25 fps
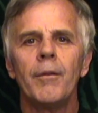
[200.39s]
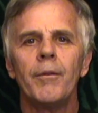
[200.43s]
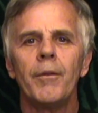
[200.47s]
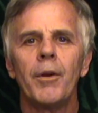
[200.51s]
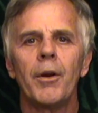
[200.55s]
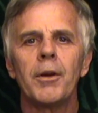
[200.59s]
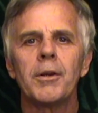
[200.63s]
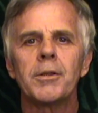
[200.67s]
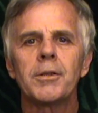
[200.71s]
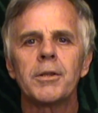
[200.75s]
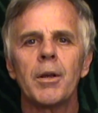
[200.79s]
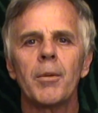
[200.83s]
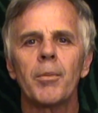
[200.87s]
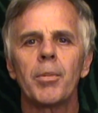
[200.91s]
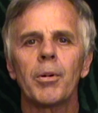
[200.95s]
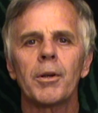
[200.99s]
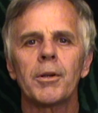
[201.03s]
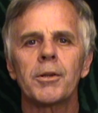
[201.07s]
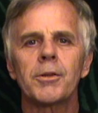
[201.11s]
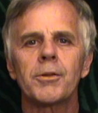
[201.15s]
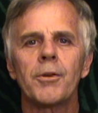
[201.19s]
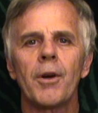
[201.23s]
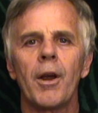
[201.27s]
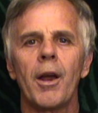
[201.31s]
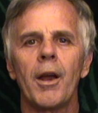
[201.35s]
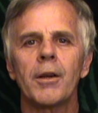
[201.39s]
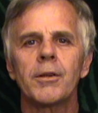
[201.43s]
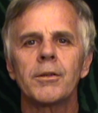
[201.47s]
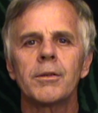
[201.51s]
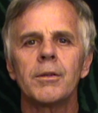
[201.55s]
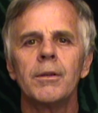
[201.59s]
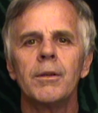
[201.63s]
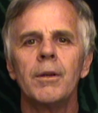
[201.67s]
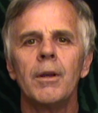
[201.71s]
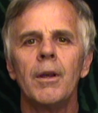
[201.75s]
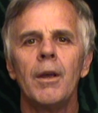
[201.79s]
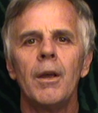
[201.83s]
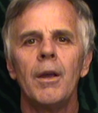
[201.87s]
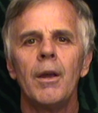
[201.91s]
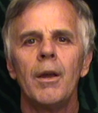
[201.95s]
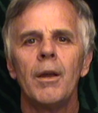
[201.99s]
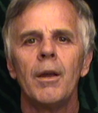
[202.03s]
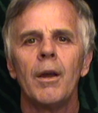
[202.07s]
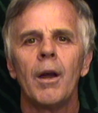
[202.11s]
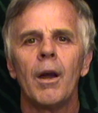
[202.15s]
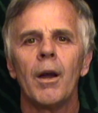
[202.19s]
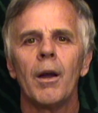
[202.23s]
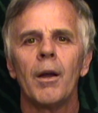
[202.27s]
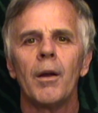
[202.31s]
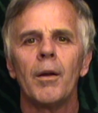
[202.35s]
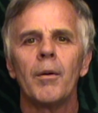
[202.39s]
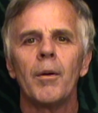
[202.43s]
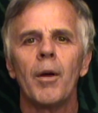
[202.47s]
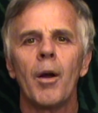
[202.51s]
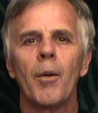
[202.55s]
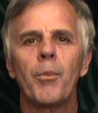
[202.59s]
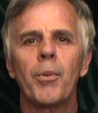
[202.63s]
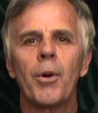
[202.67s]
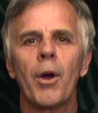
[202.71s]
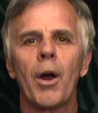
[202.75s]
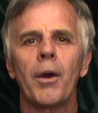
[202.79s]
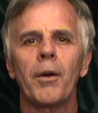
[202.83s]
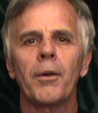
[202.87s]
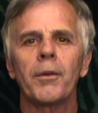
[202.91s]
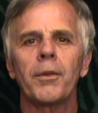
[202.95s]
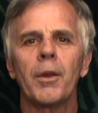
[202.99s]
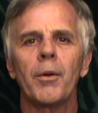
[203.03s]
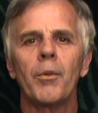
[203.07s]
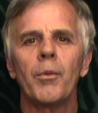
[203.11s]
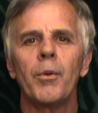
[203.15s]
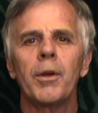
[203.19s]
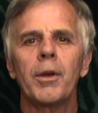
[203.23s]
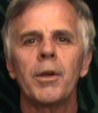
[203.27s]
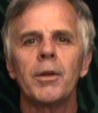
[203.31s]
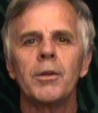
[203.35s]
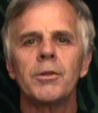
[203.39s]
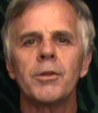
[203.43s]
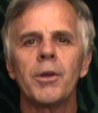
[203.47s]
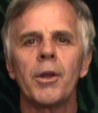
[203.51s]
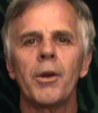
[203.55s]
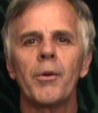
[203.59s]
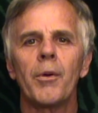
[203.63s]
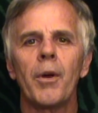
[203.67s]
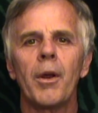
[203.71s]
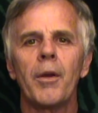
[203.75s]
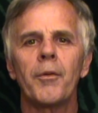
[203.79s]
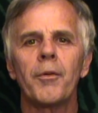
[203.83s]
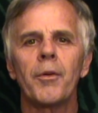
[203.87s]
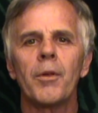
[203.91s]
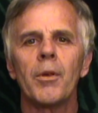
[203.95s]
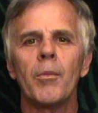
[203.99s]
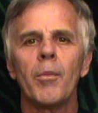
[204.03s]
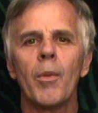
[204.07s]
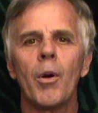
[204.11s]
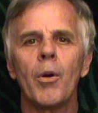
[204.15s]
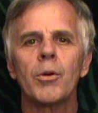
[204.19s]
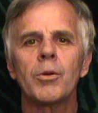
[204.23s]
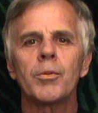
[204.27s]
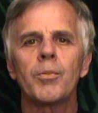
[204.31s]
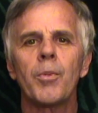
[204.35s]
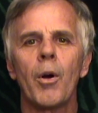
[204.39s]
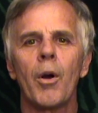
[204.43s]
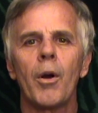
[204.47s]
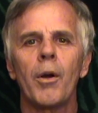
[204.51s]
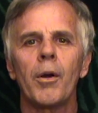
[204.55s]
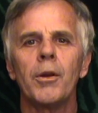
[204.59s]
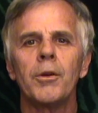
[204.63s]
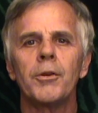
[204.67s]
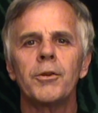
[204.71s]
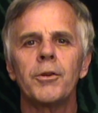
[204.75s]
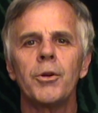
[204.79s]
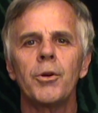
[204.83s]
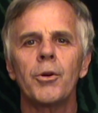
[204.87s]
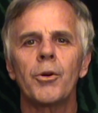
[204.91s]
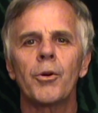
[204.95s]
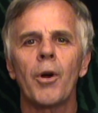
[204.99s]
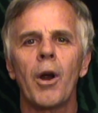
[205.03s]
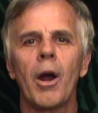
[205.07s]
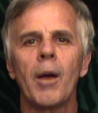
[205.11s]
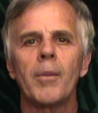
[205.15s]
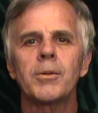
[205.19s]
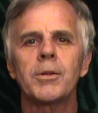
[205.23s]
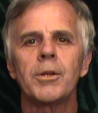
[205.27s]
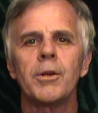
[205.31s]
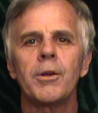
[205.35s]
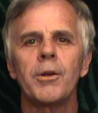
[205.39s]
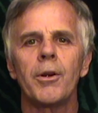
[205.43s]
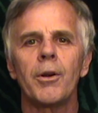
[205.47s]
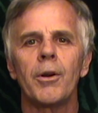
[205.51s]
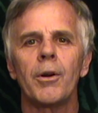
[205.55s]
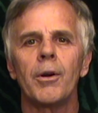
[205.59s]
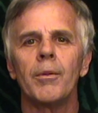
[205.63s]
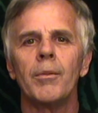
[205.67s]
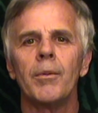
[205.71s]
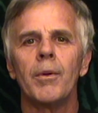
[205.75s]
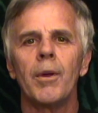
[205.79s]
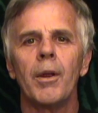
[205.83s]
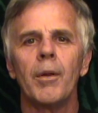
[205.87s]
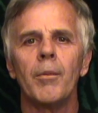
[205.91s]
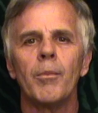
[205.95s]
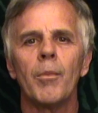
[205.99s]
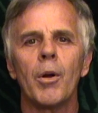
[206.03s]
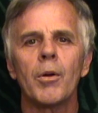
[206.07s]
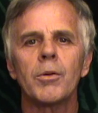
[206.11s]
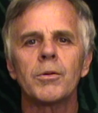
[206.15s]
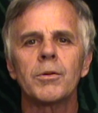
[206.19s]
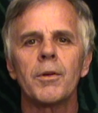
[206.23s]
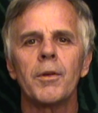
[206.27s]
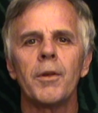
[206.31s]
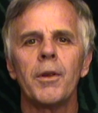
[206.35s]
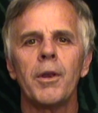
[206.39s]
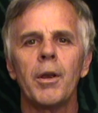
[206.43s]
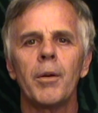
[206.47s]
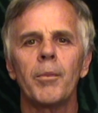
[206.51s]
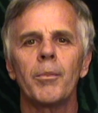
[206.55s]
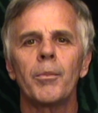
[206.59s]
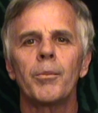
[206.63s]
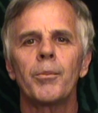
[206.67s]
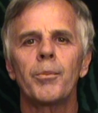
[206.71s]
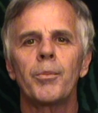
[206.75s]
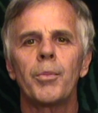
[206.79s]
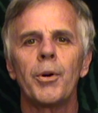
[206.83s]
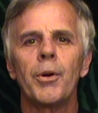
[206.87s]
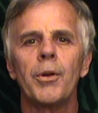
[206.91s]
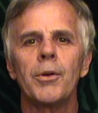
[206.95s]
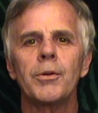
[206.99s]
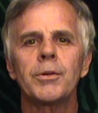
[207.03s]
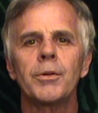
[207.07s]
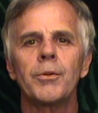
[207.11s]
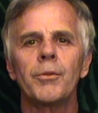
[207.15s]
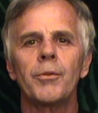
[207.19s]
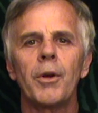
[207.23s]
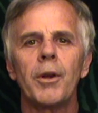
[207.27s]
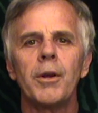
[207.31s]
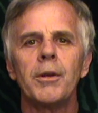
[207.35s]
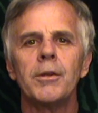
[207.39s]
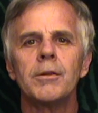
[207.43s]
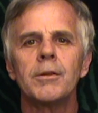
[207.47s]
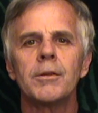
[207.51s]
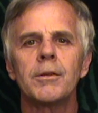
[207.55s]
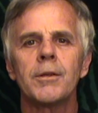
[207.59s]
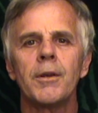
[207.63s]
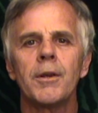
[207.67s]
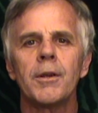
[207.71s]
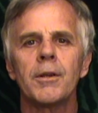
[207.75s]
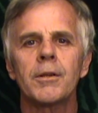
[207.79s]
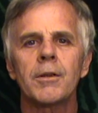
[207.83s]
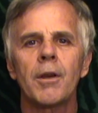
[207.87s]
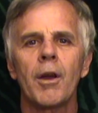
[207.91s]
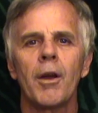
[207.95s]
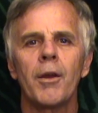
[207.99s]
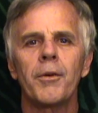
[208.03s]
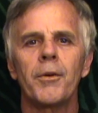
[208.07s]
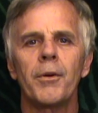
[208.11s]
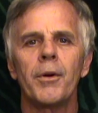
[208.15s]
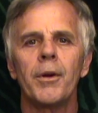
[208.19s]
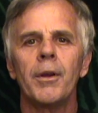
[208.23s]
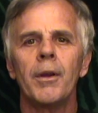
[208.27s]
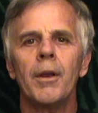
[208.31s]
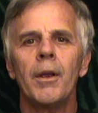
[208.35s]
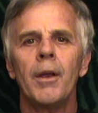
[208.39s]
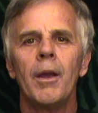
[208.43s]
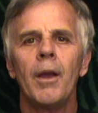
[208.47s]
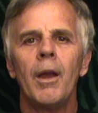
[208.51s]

Very simple extraction, uh, a product that we can generate for the most part in two crops a year in, in most of the hemp producing regions in this country.